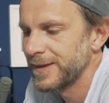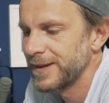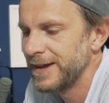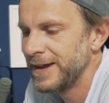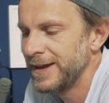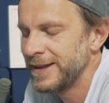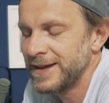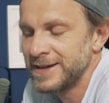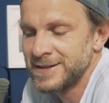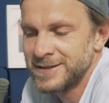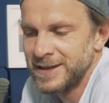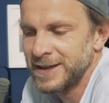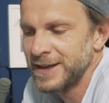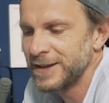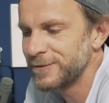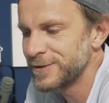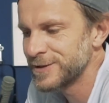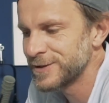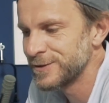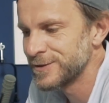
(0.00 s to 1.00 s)
And I think it
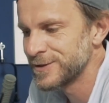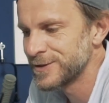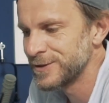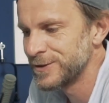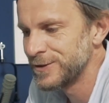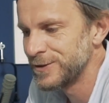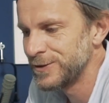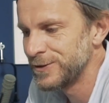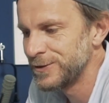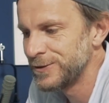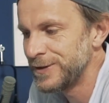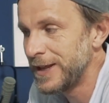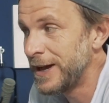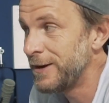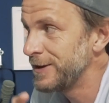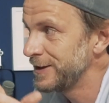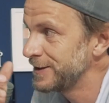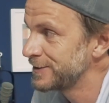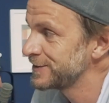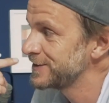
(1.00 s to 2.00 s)
was also now
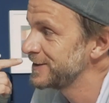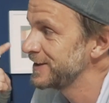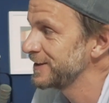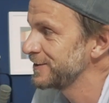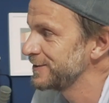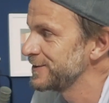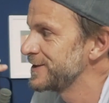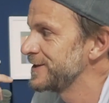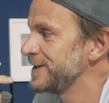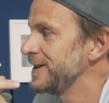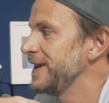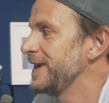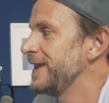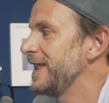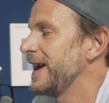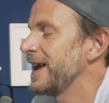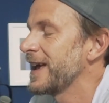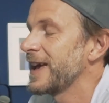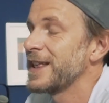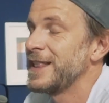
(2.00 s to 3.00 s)
interesting to see
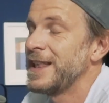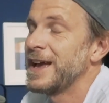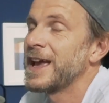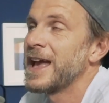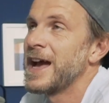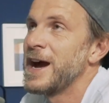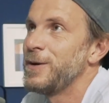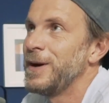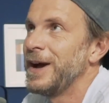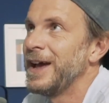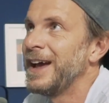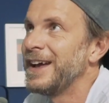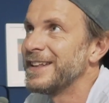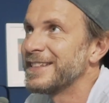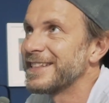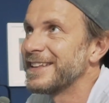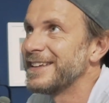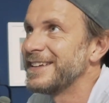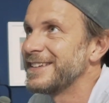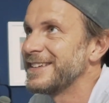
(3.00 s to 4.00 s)
like how I
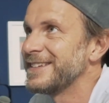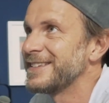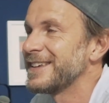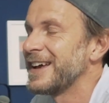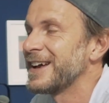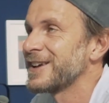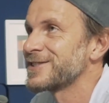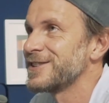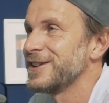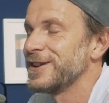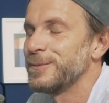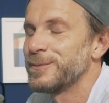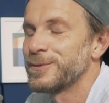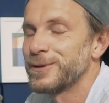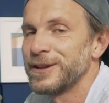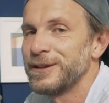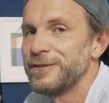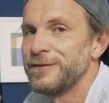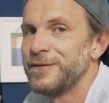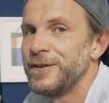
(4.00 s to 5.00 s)
handle it. It's actually
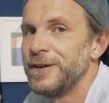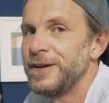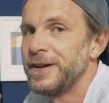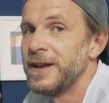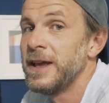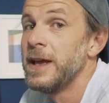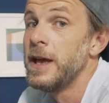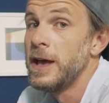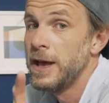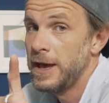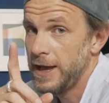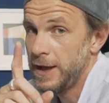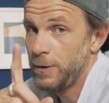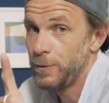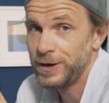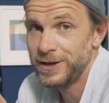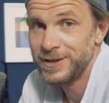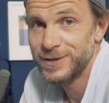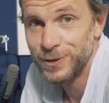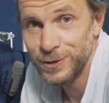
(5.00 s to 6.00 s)
pretty fun. And
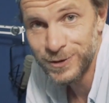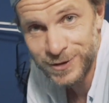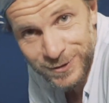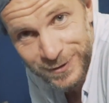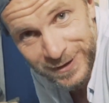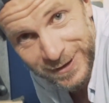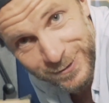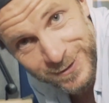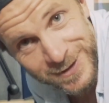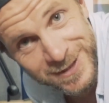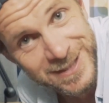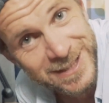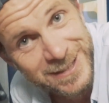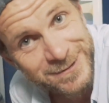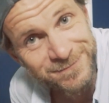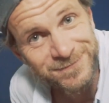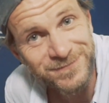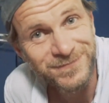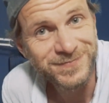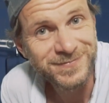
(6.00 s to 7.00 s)
what is also
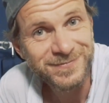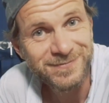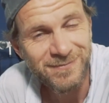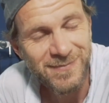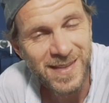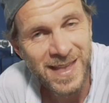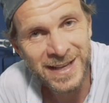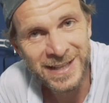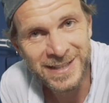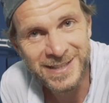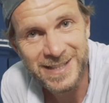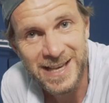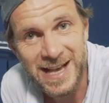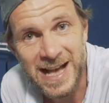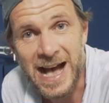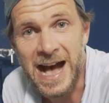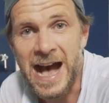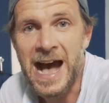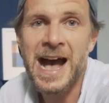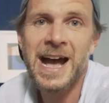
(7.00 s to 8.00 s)
interesting is
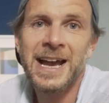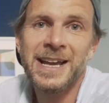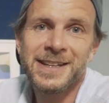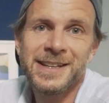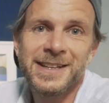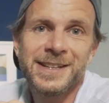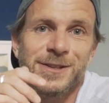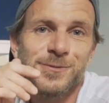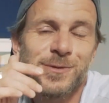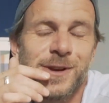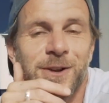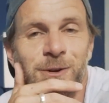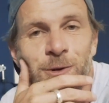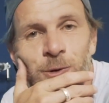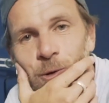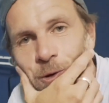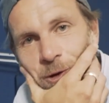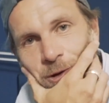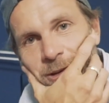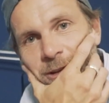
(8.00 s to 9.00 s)
I didn't
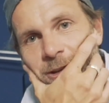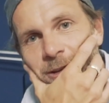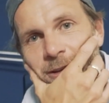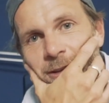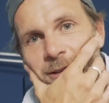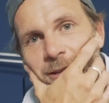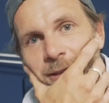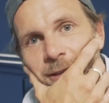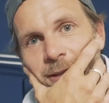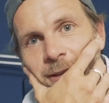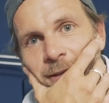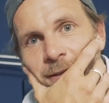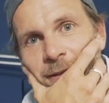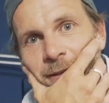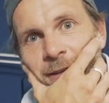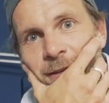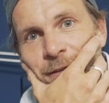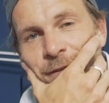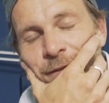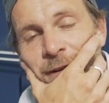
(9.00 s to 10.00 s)
record
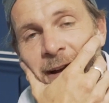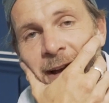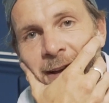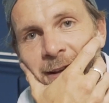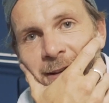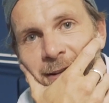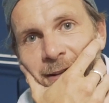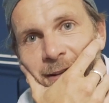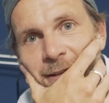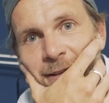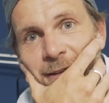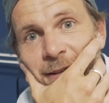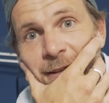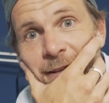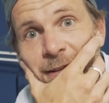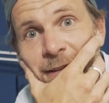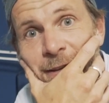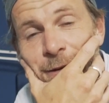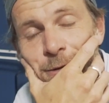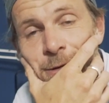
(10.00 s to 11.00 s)
the final,
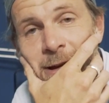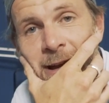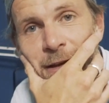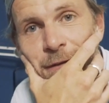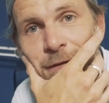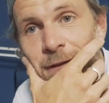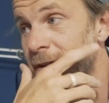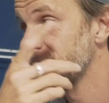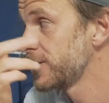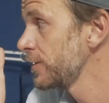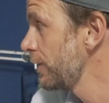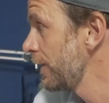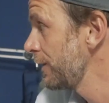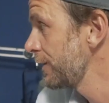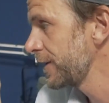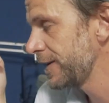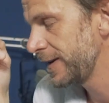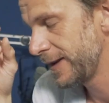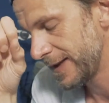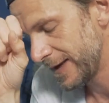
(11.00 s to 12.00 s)
the arriving. So after that